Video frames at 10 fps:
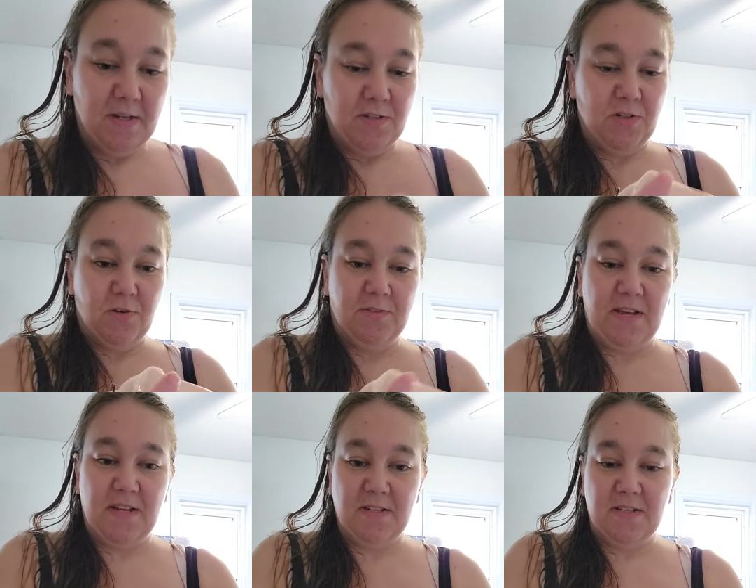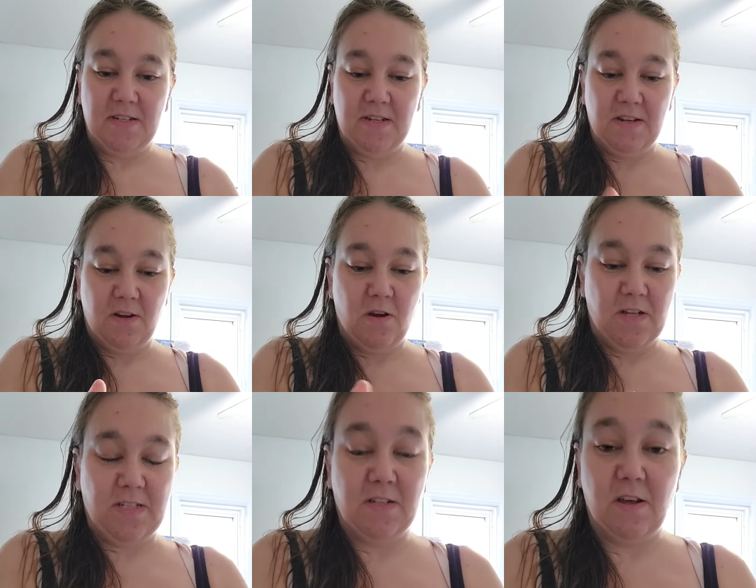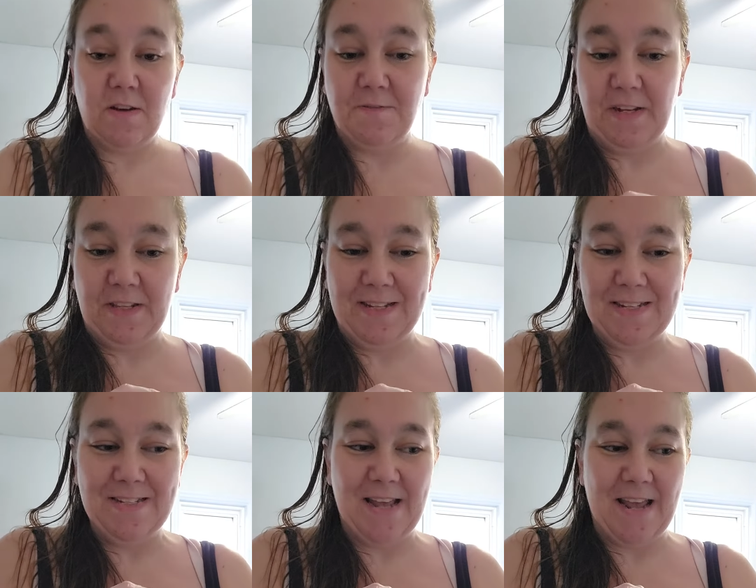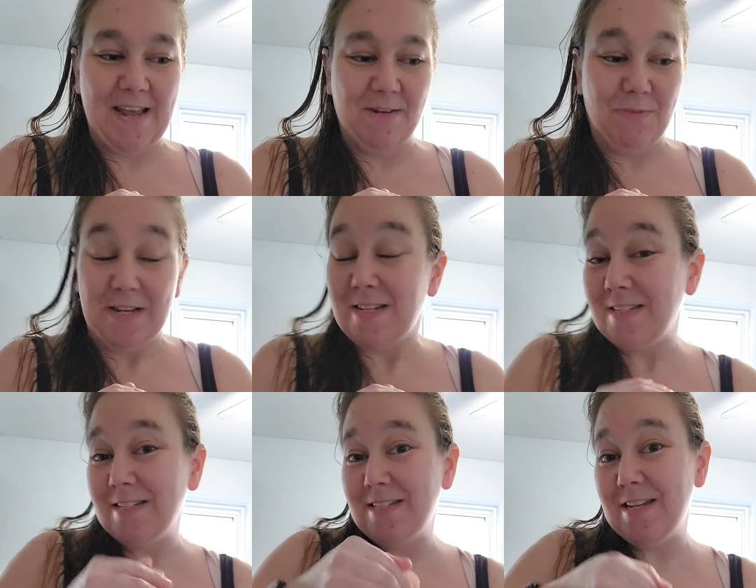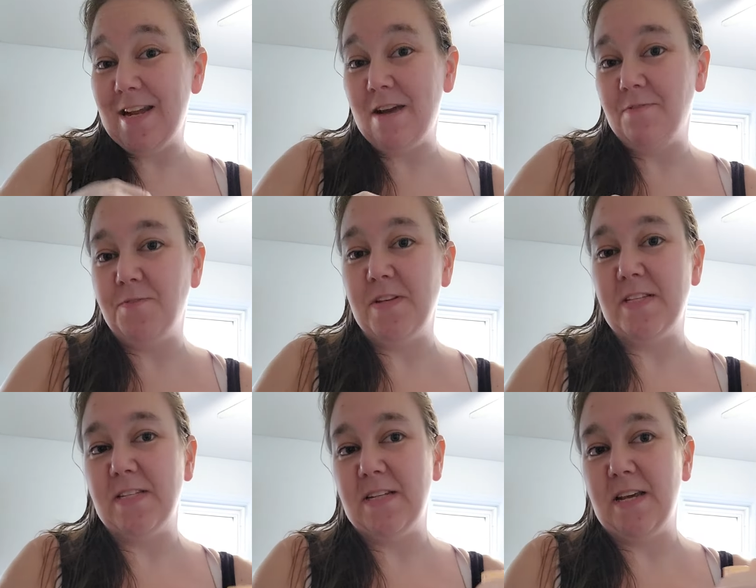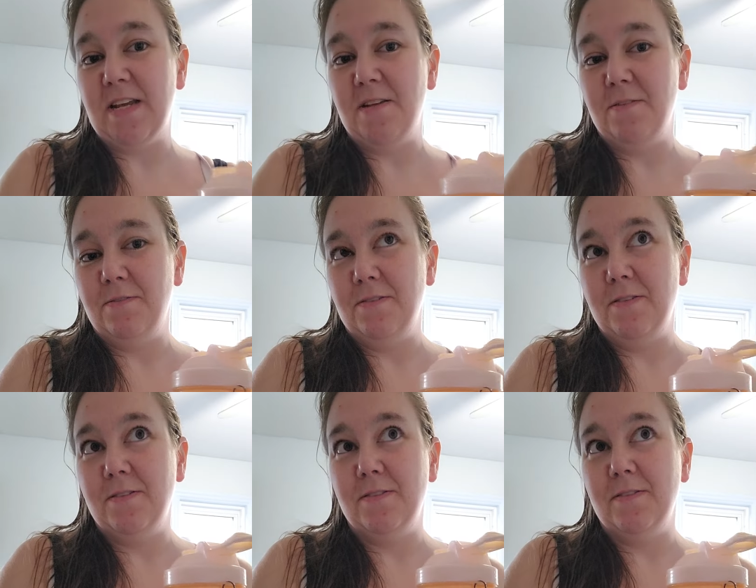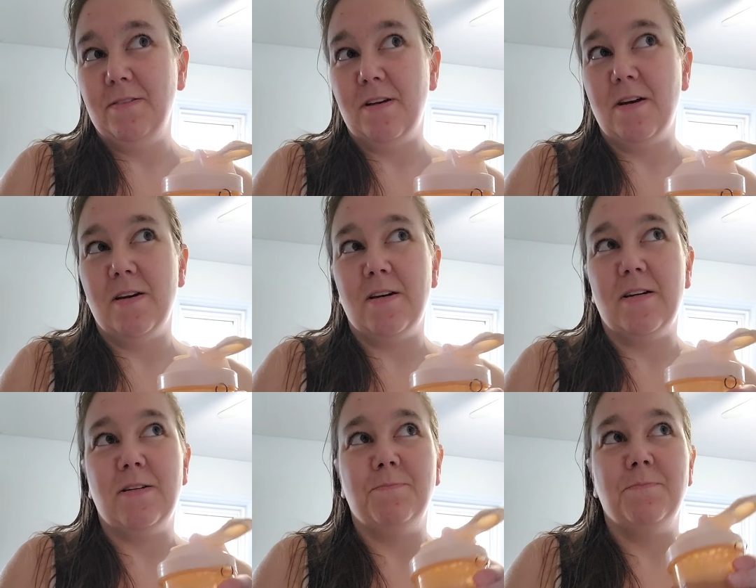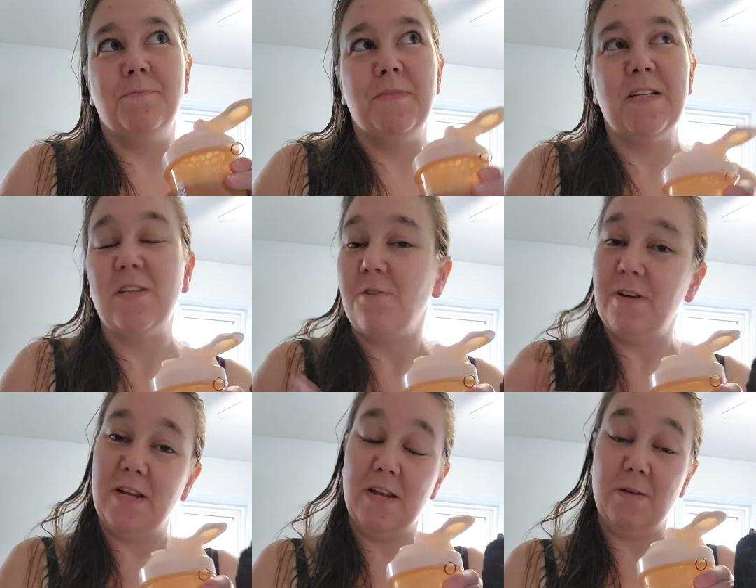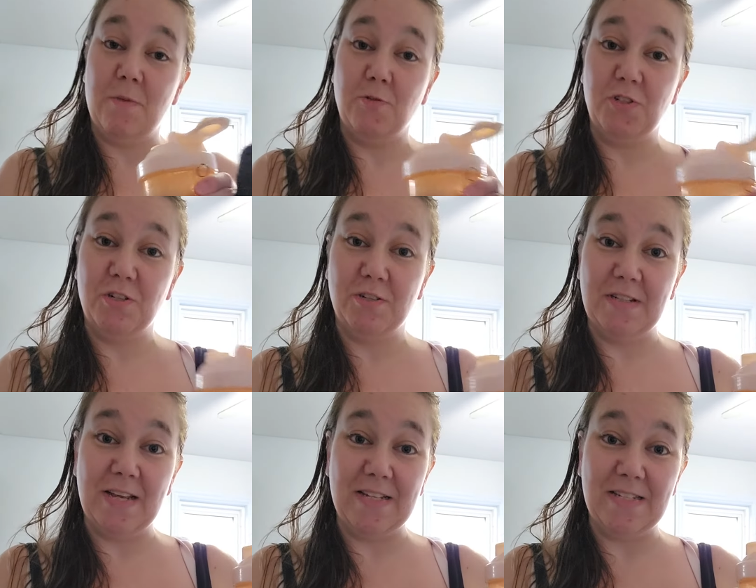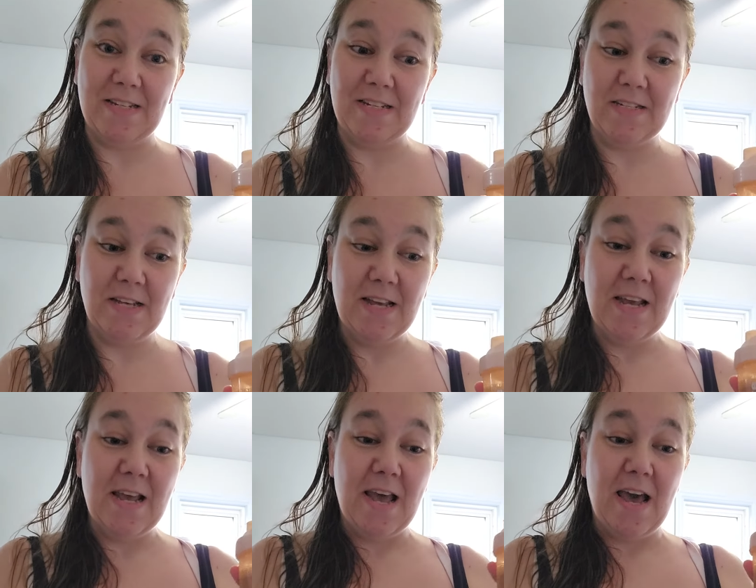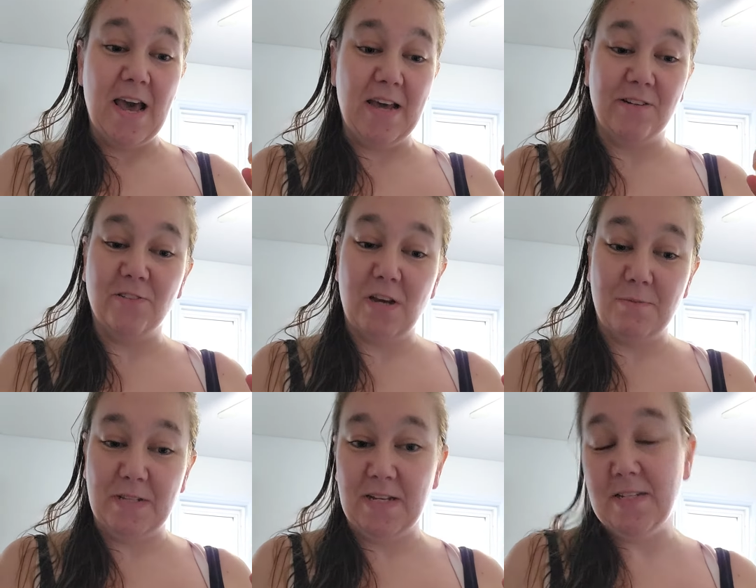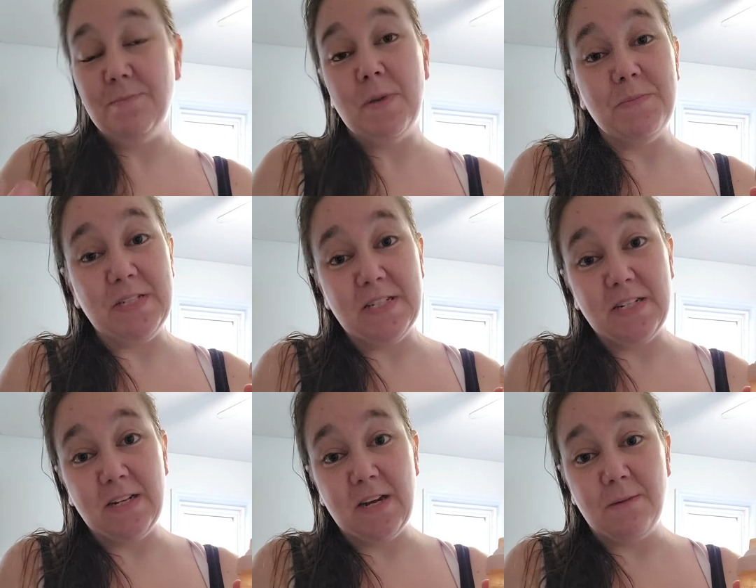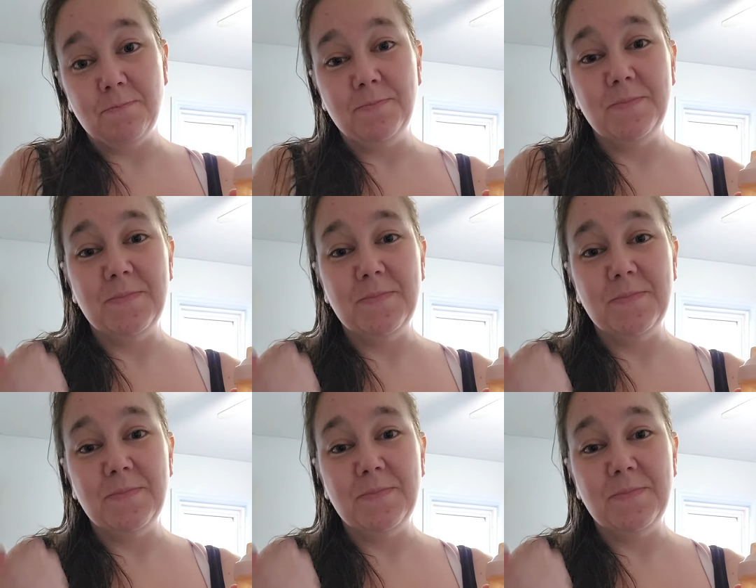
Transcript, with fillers: So that caused a lot of feelings. And because it's the day after visit day, um, it's already an emotional day as it is. And on top of that, that mommy didn't come.